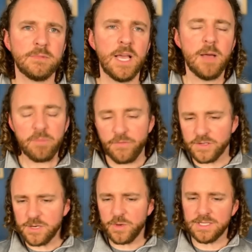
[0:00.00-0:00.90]
But first,
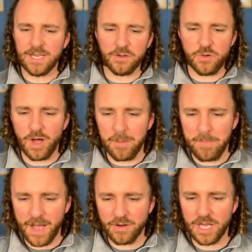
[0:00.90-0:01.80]
I want to tell you
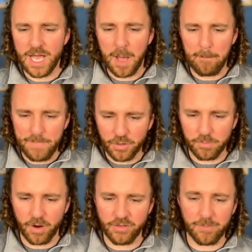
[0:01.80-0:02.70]
about Built
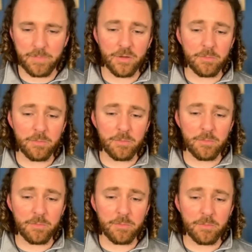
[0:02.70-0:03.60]
Bar. The Built March
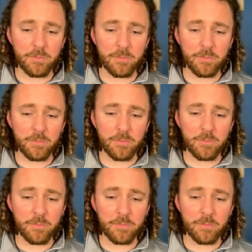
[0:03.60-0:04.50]
Madness bracket
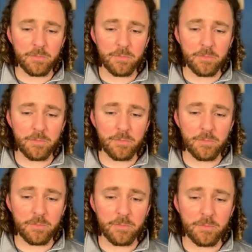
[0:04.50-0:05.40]
is
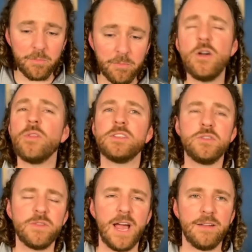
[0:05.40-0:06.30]
here. We know that
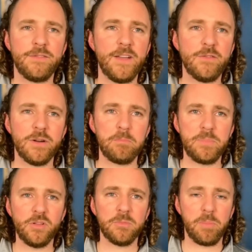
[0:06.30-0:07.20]
you've got a favorite
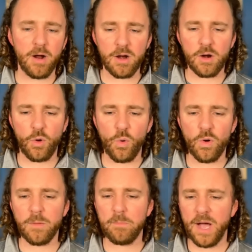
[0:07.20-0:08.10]
Built Bar
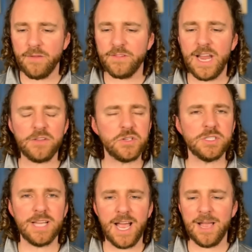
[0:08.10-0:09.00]
or Puff, and now's your
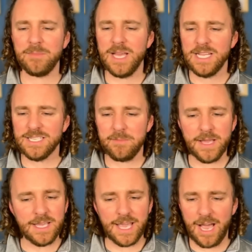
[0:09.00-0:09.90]
time to make
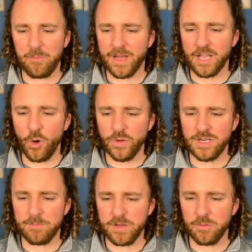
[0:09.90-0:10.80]
it count by going to
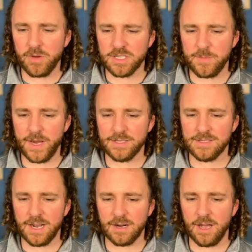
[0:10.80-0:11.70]

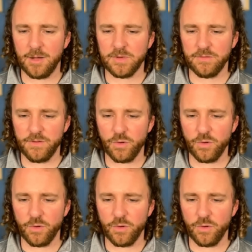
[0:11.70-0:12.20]
BuiltMarchMadness.com to vote